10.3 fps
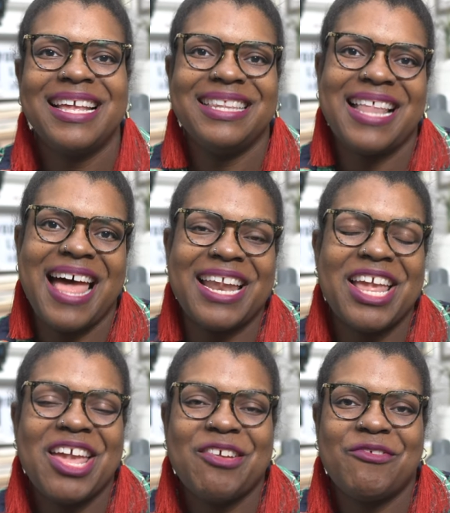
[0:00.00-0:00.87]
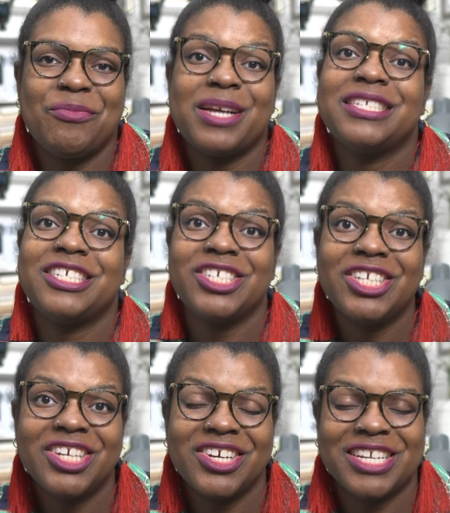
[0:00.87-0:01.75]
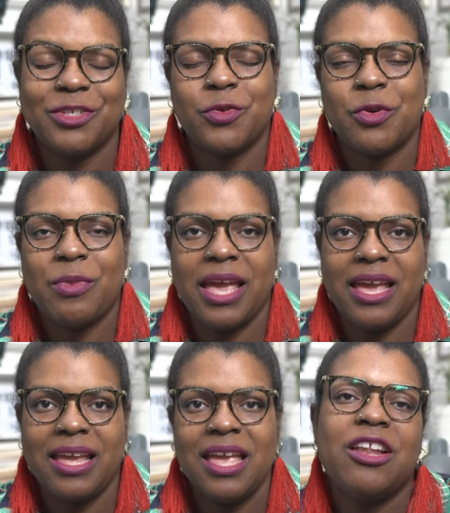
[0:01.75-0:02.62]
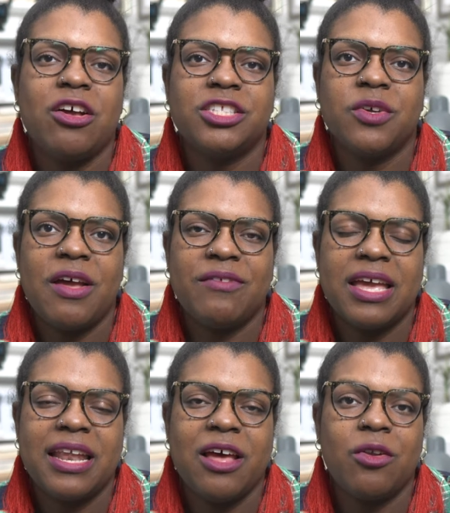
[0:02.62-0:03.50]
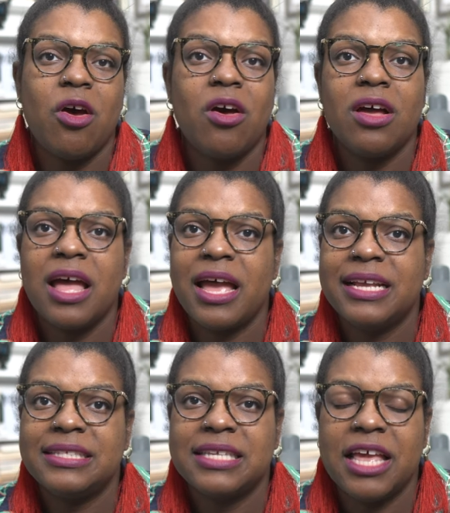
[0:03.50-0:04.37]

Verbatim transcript: a lot of processed sugar in sorbet. And also I've cut out all kinds